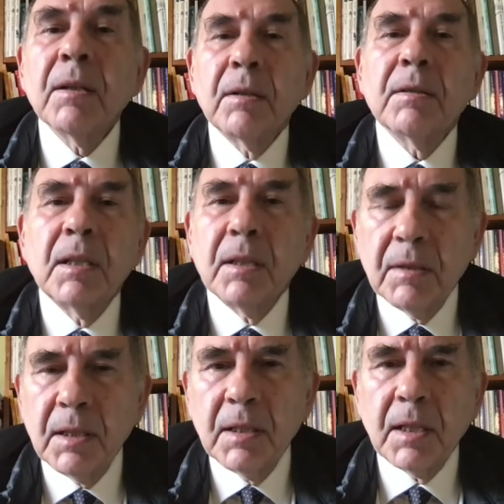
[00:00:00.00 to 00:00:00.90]

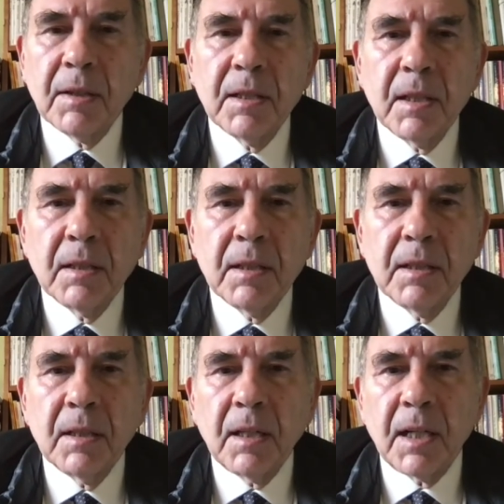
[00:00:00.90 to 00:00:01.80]

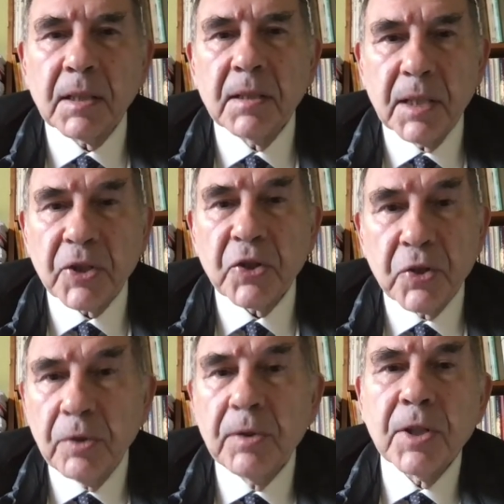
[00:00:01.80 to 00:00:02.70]
the architecture
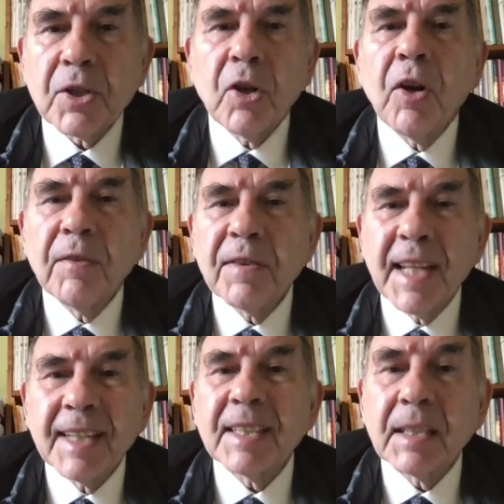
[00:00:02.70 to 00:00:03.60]
students of
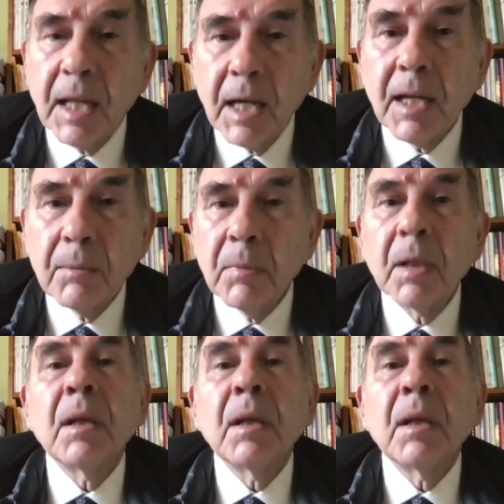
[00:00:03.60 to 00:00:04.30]
that time